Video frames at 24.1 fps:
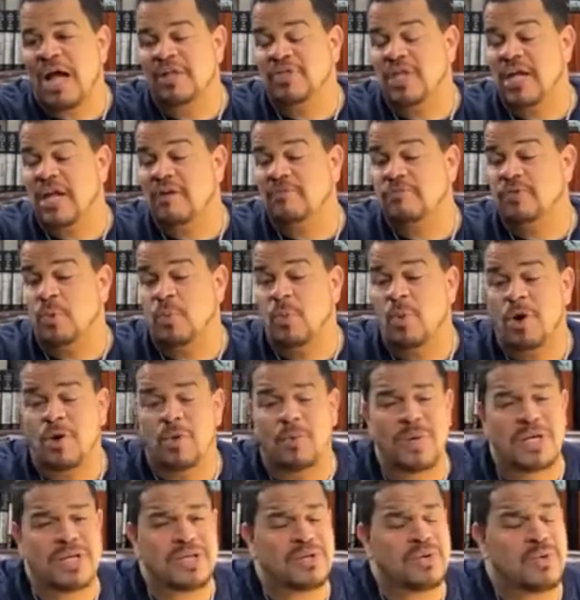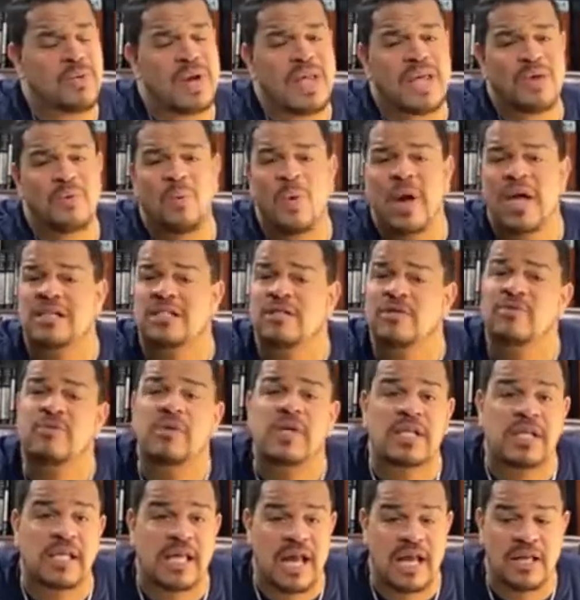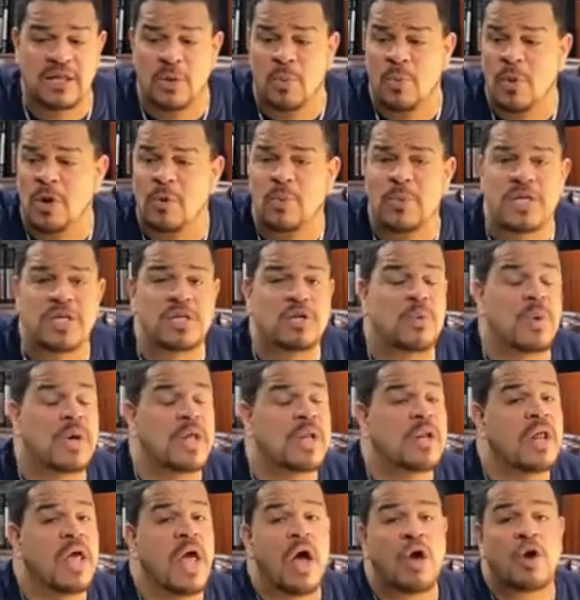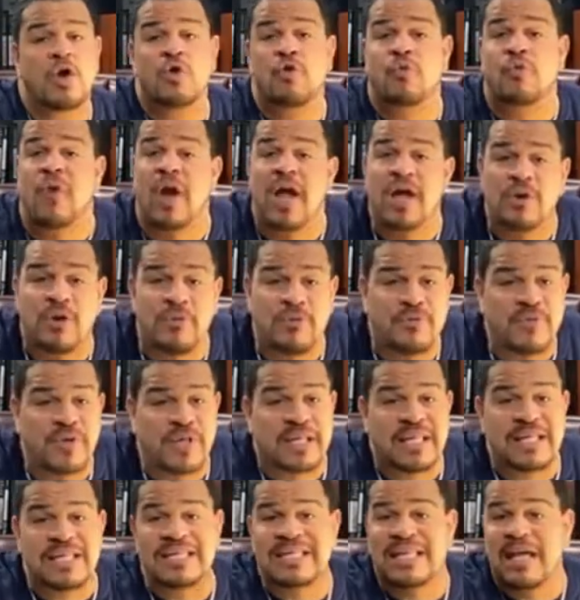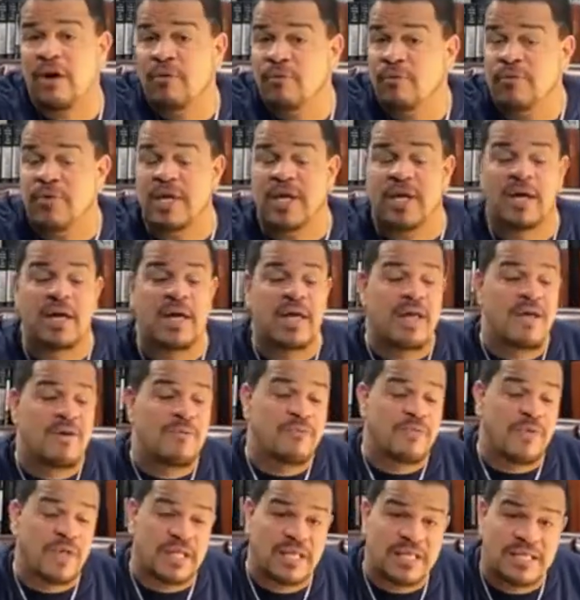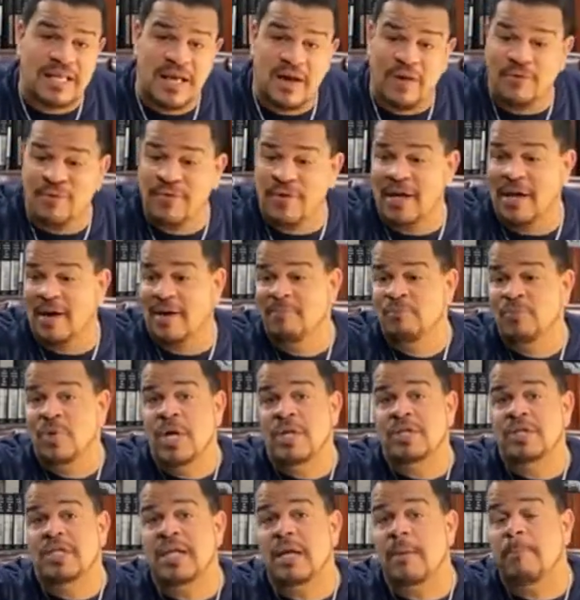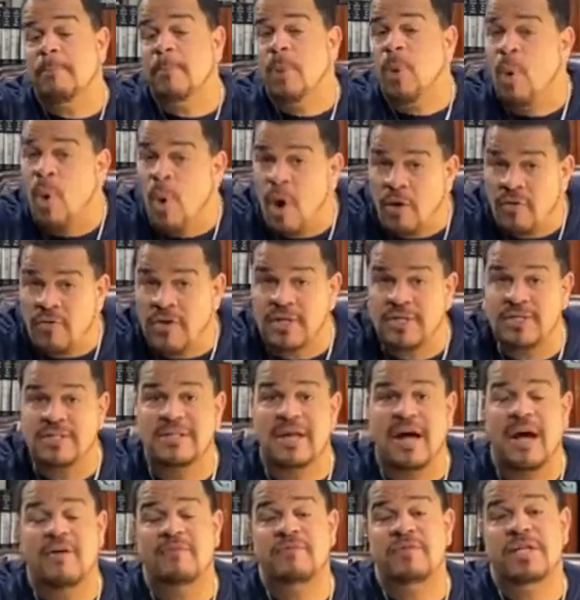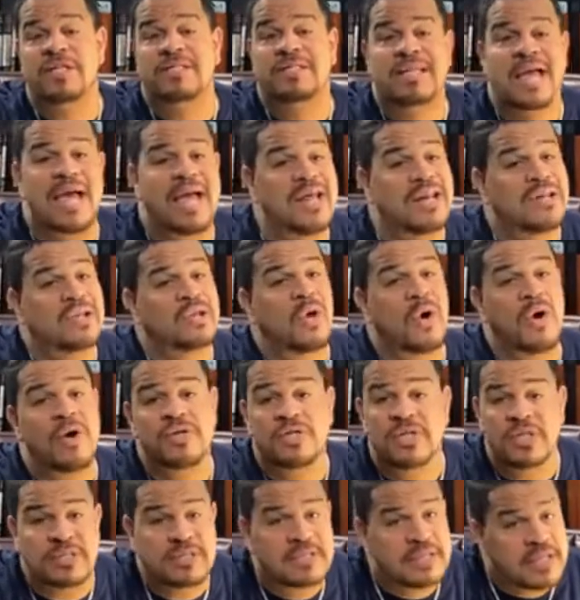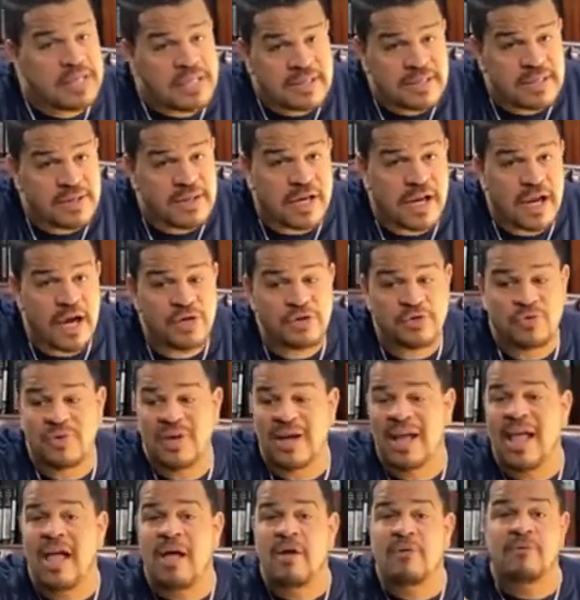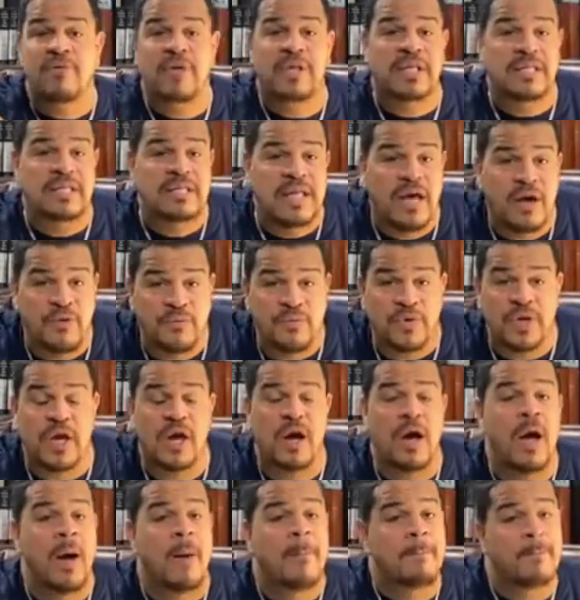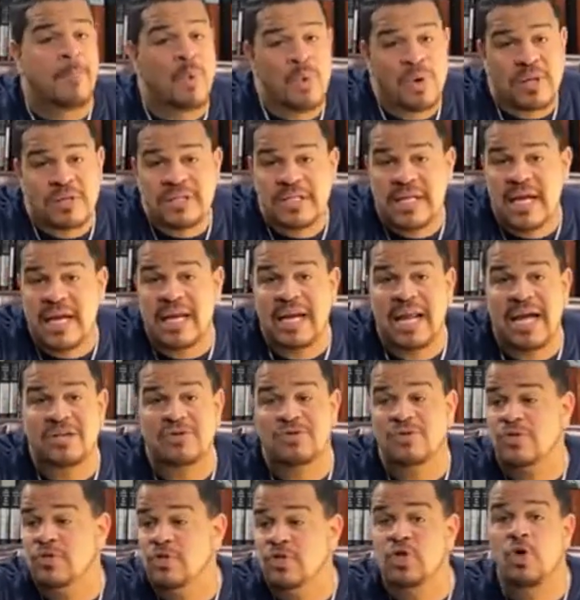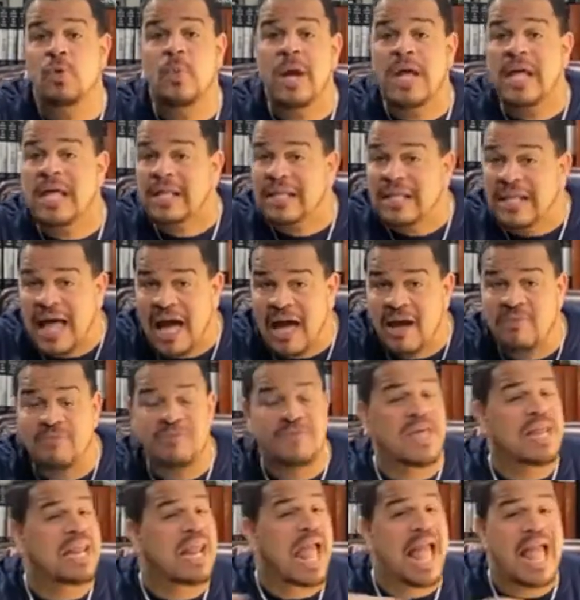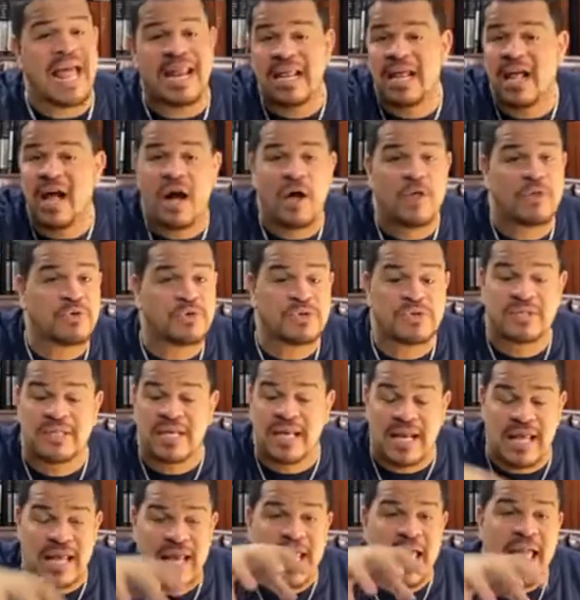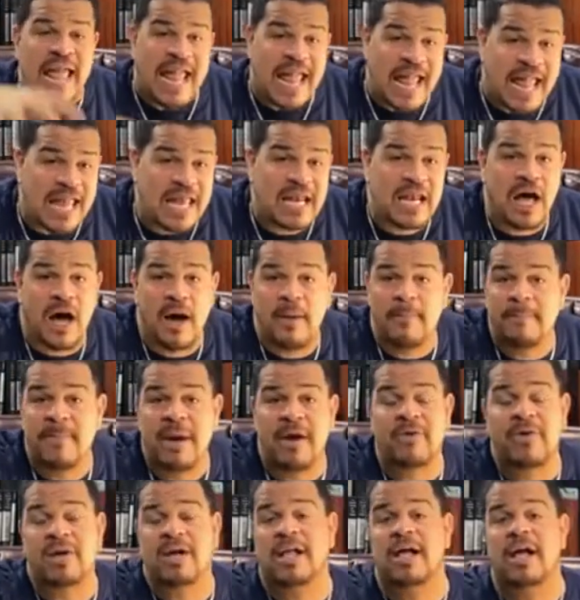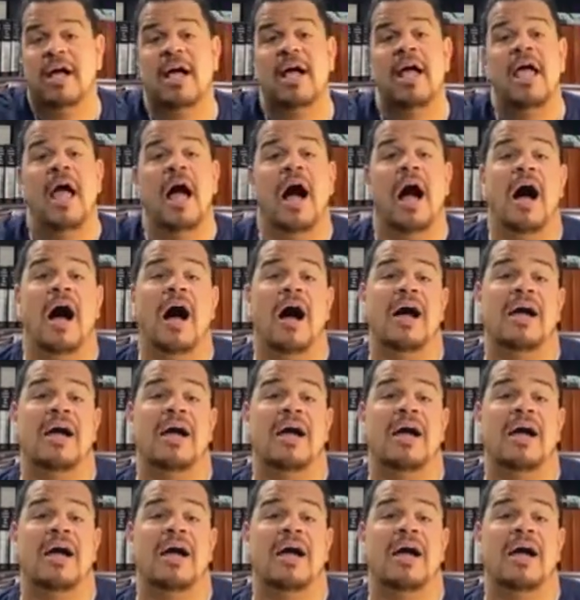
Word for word: I think of the work we do in West Philly and the work we do in greater Philadelphia. Philadelphia, the poorest of the 10 largest cities in the country. Philadelphia, more teenagers doing life than any other city in America.